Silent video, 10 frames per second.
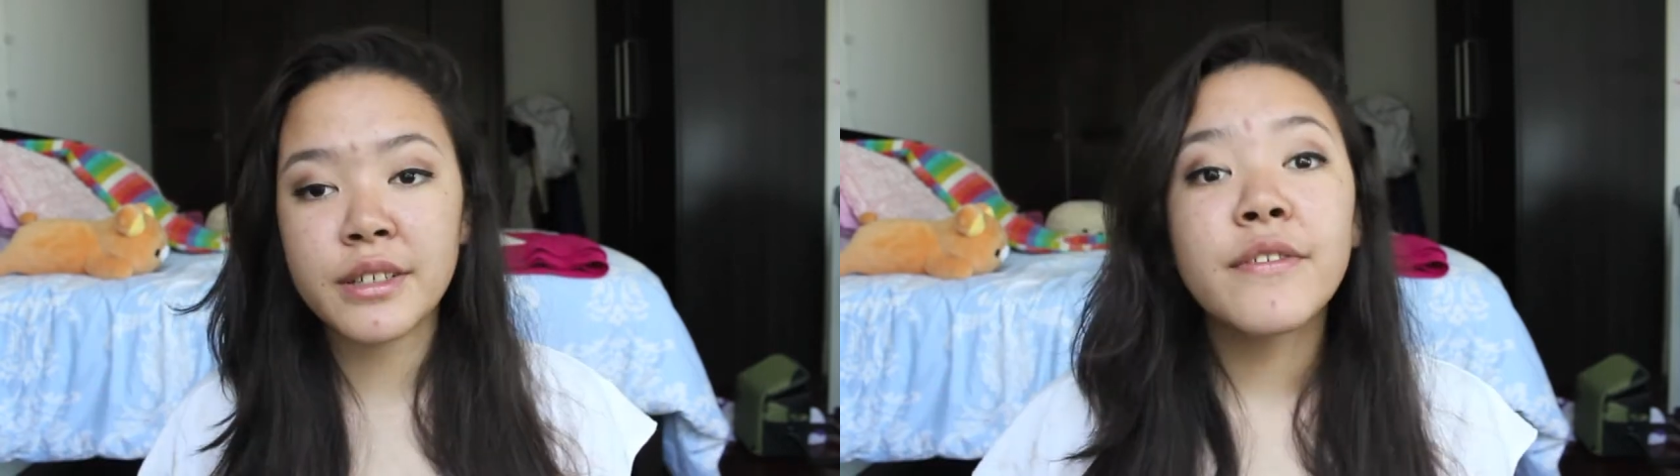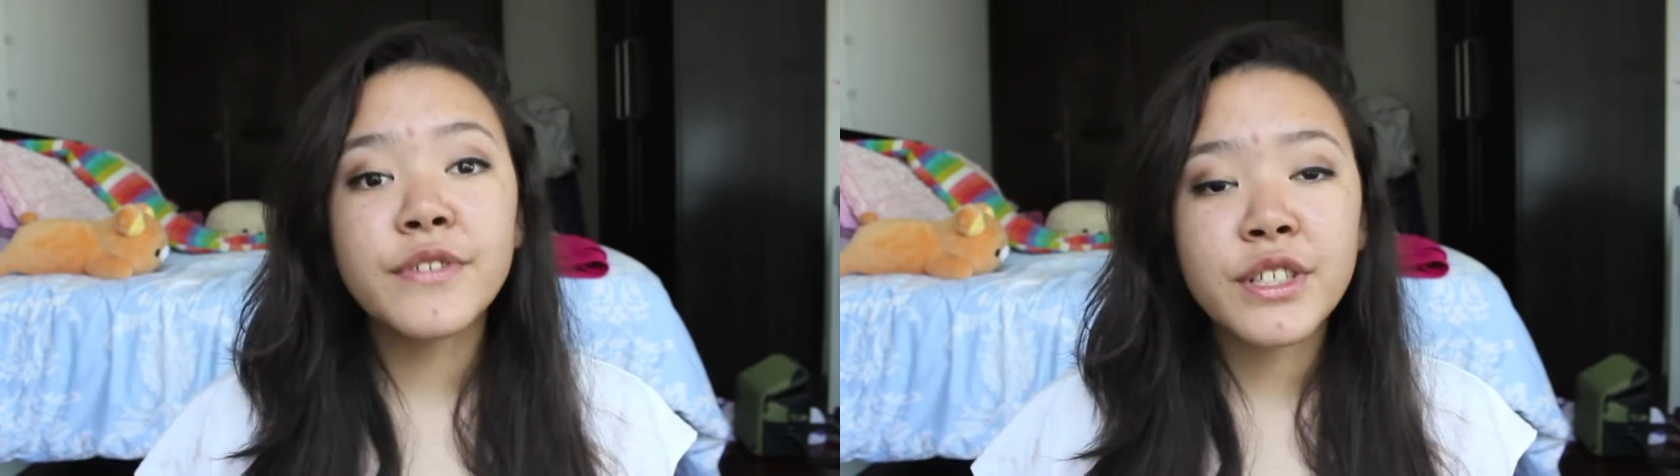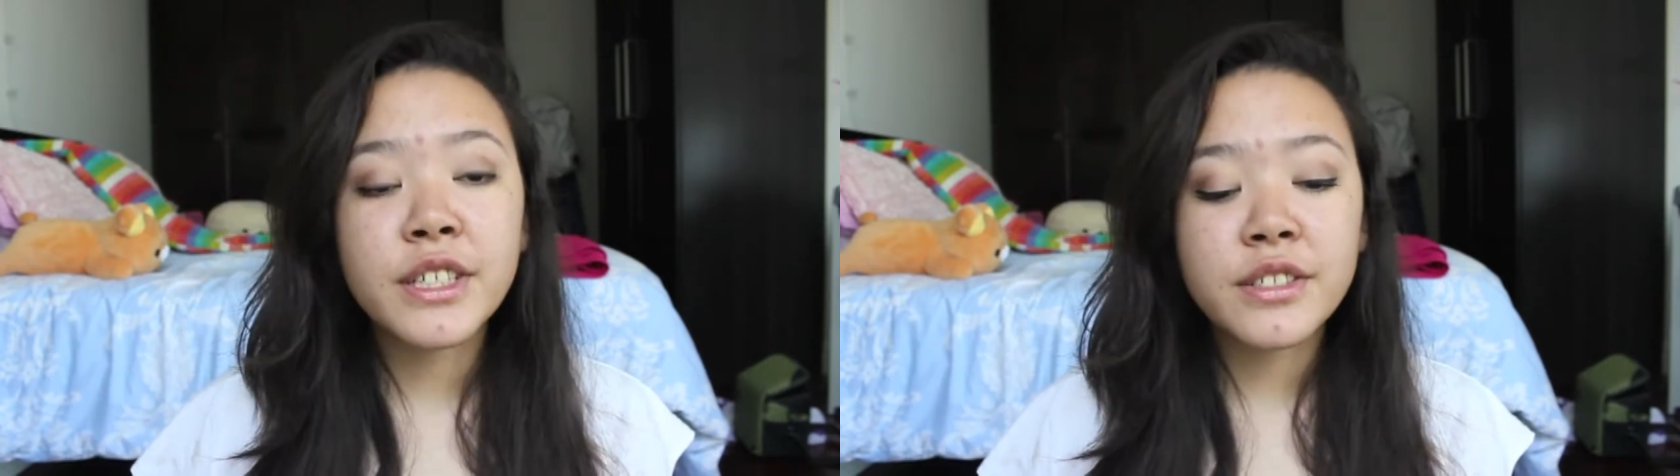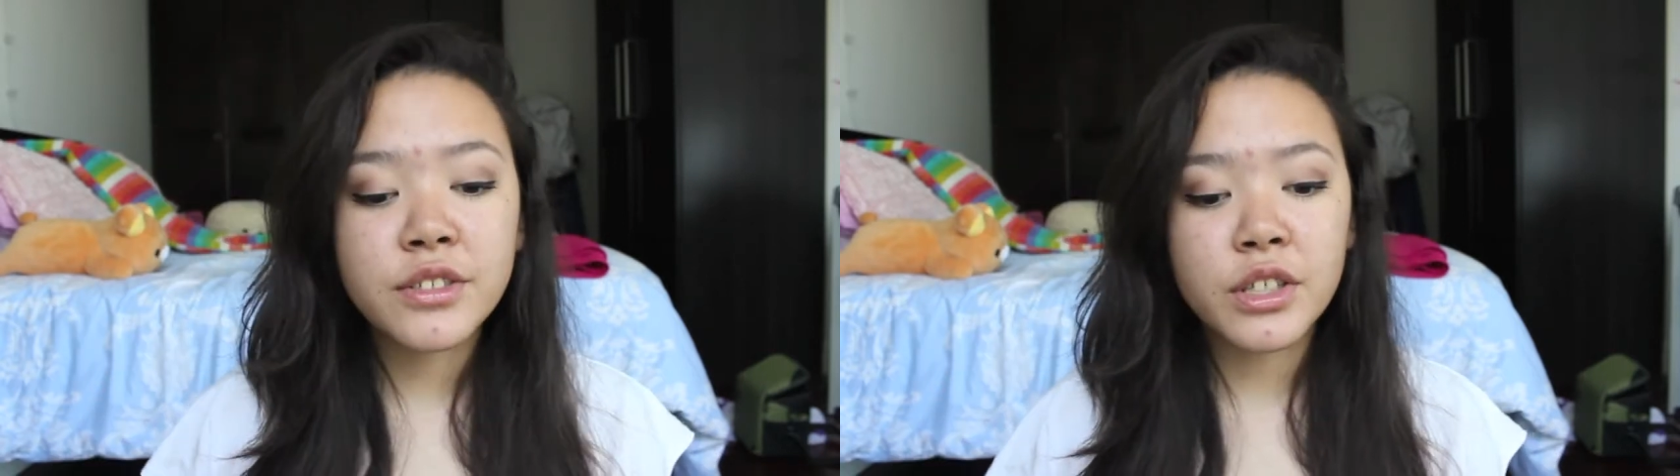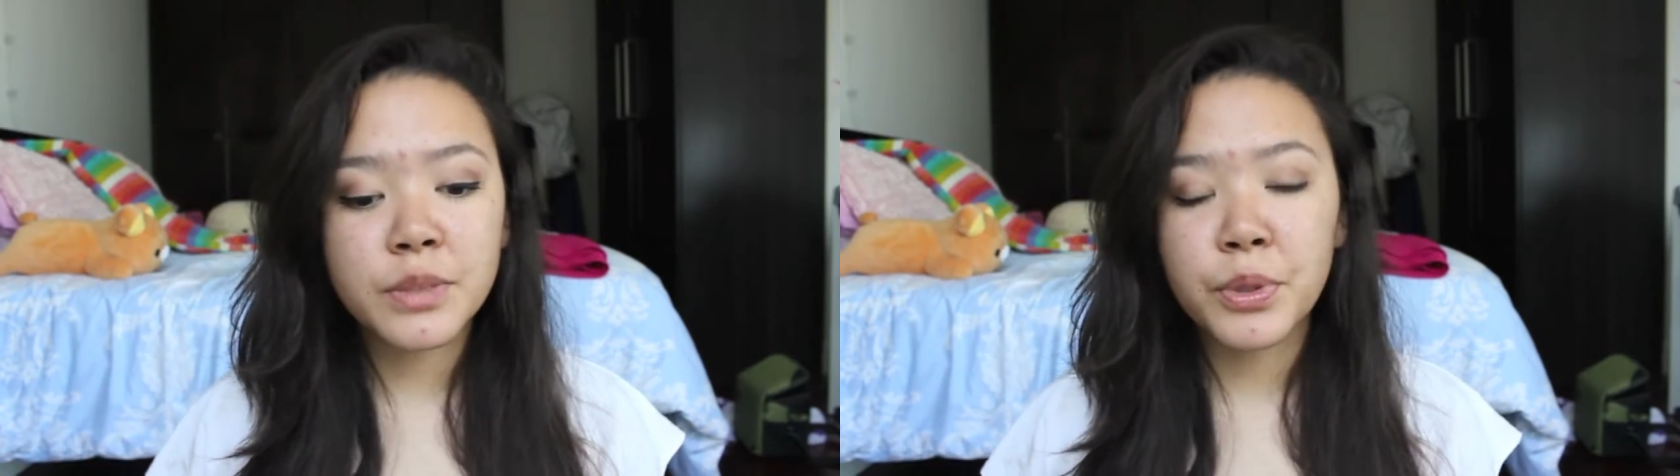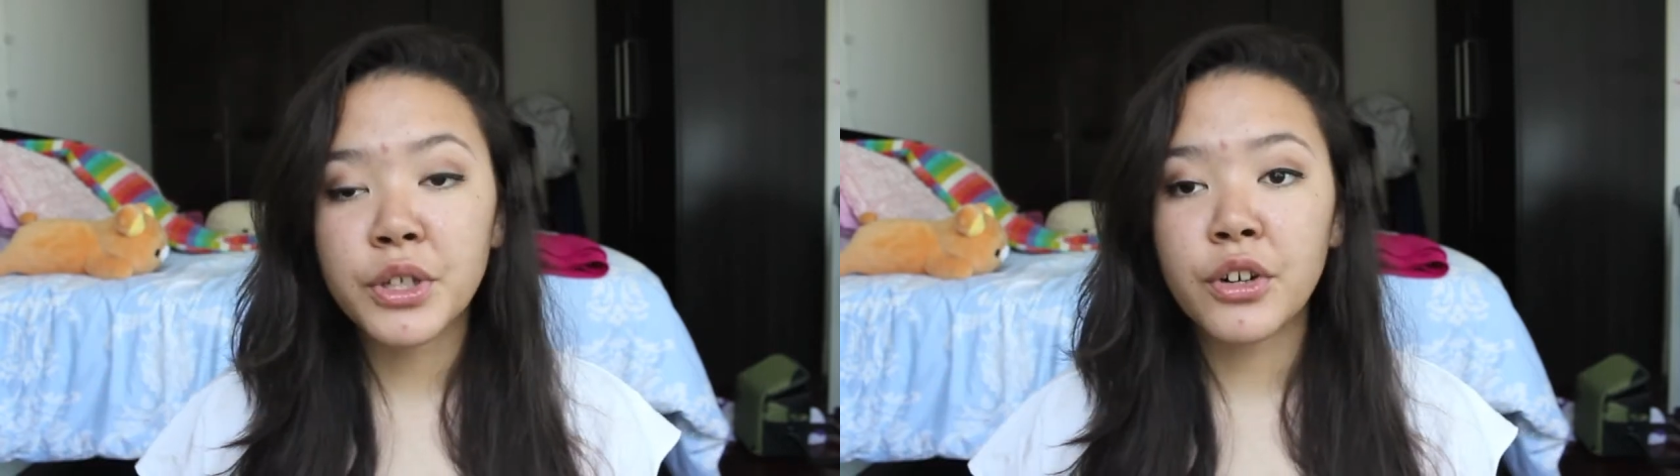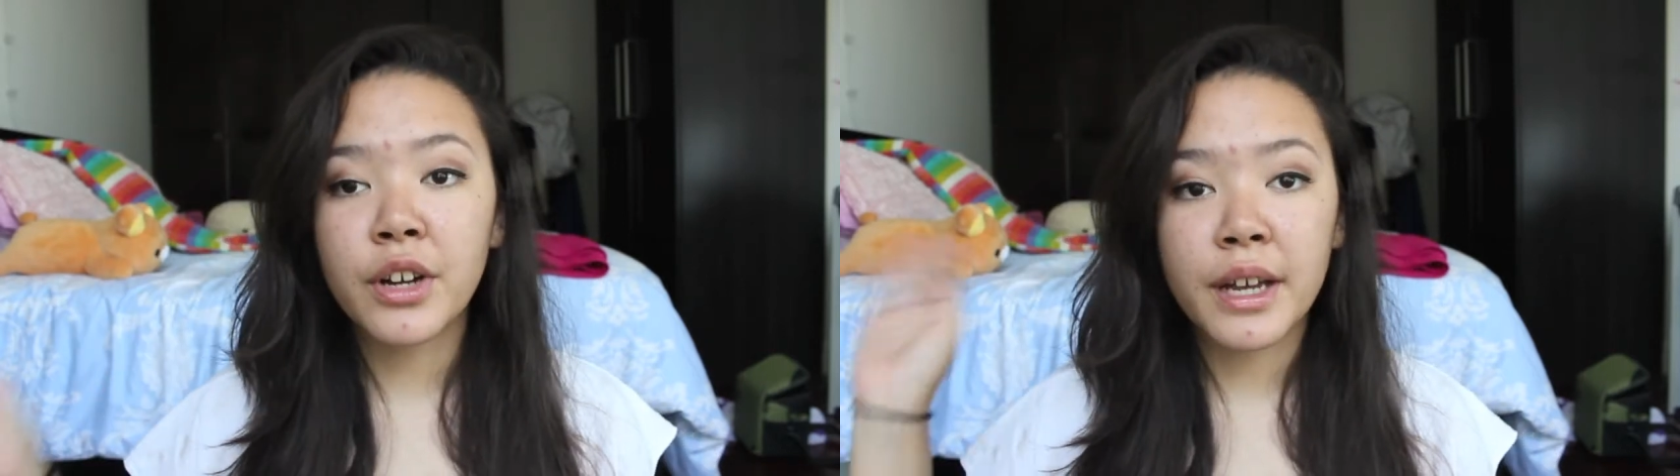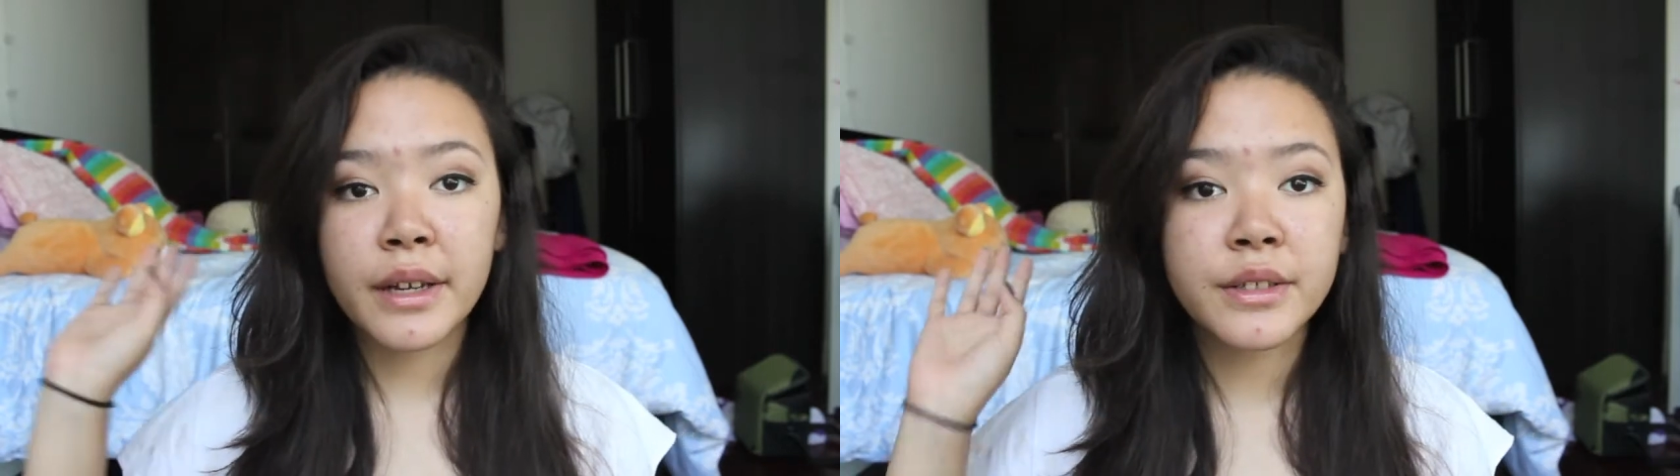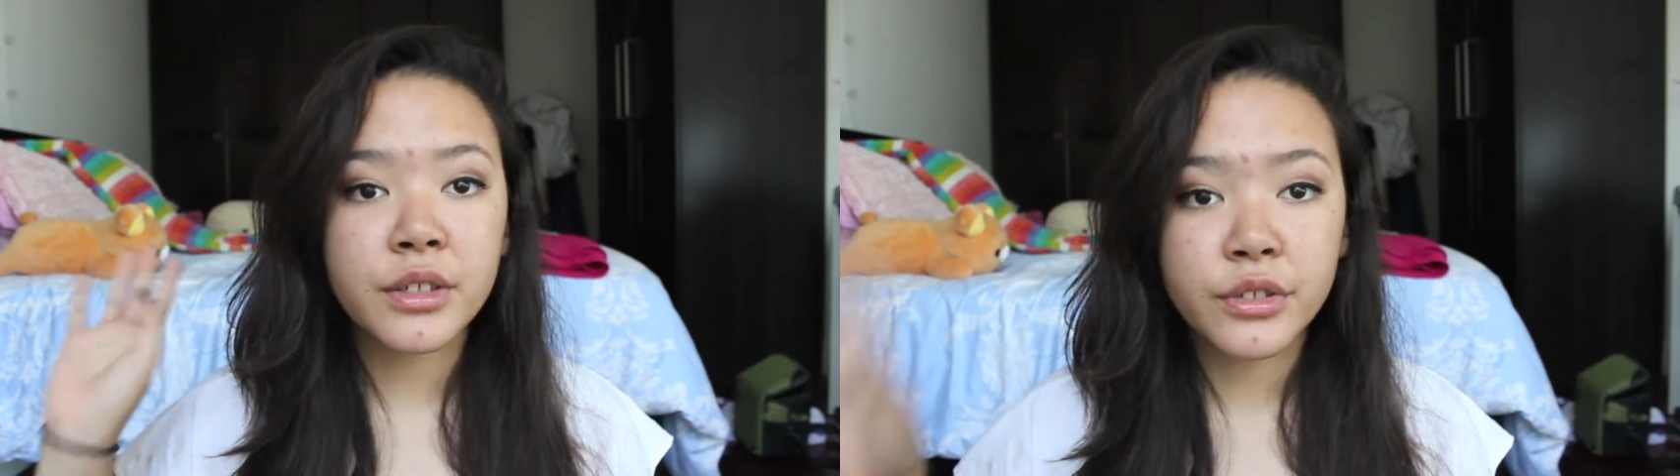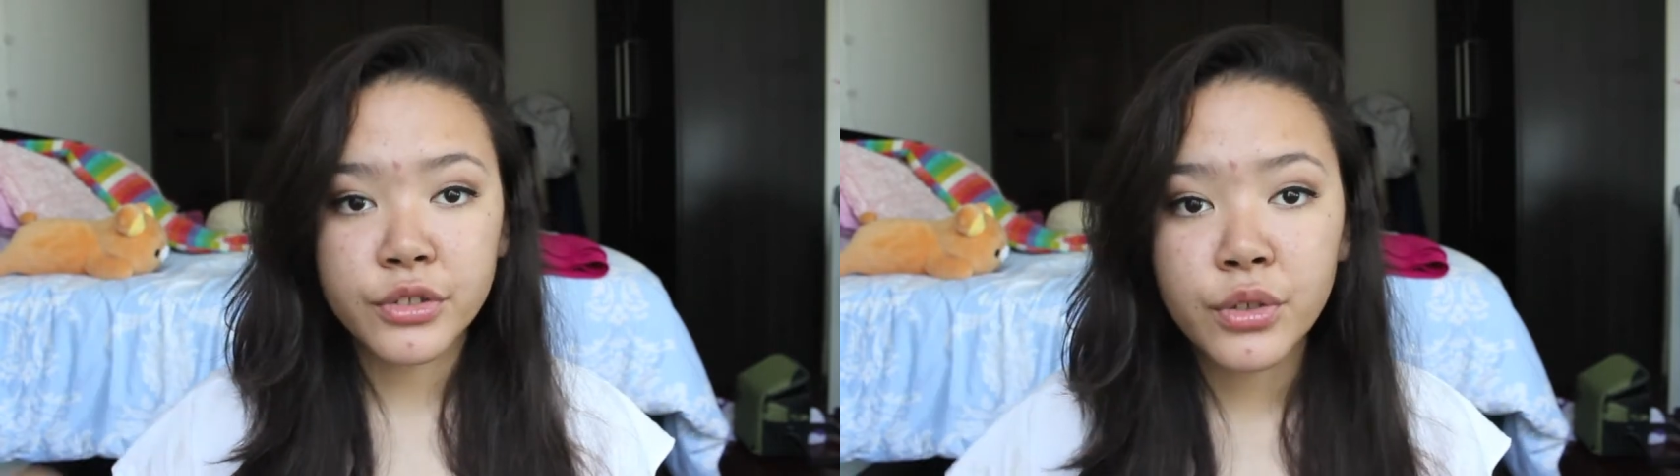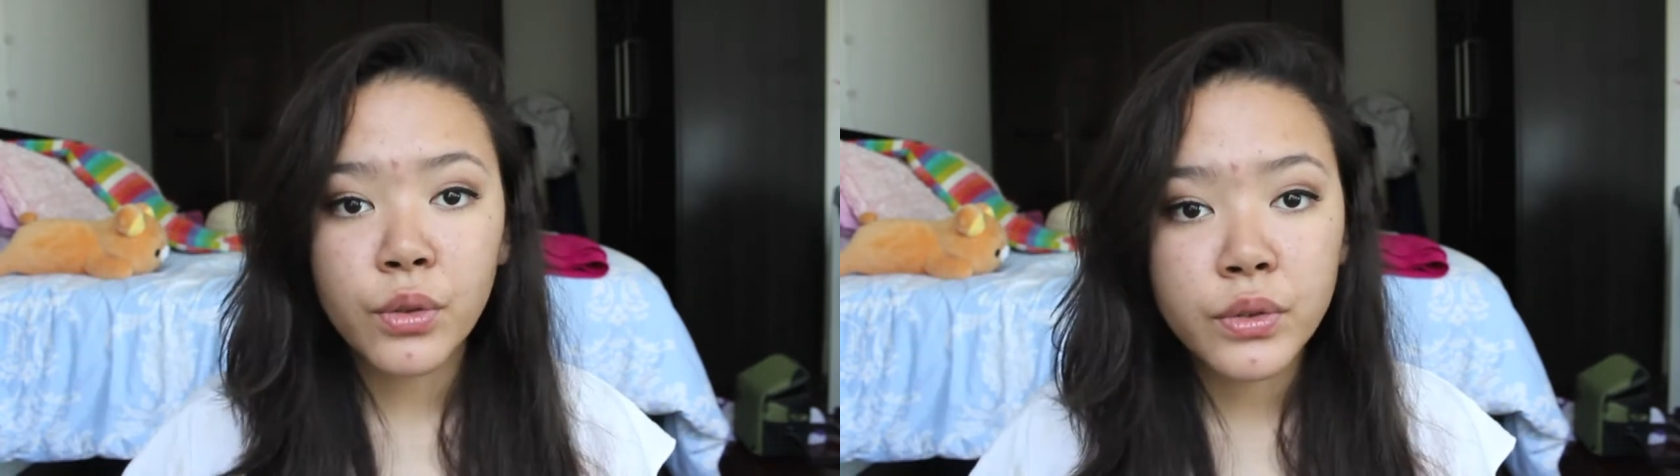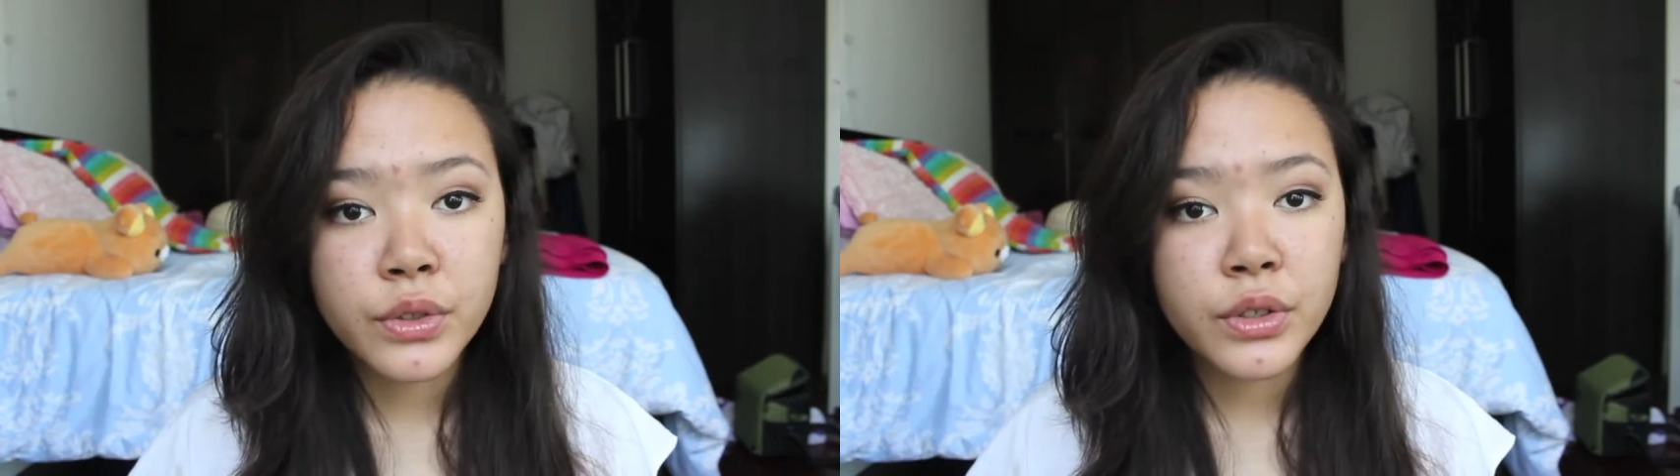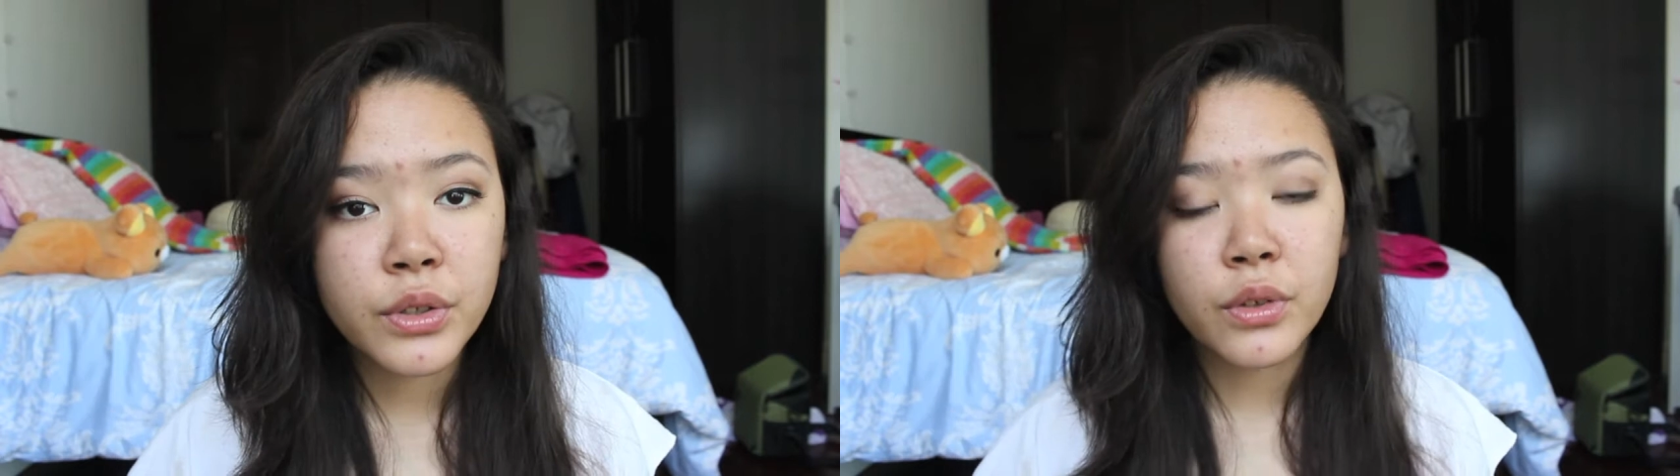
if she starts putting her hand on your shoulder,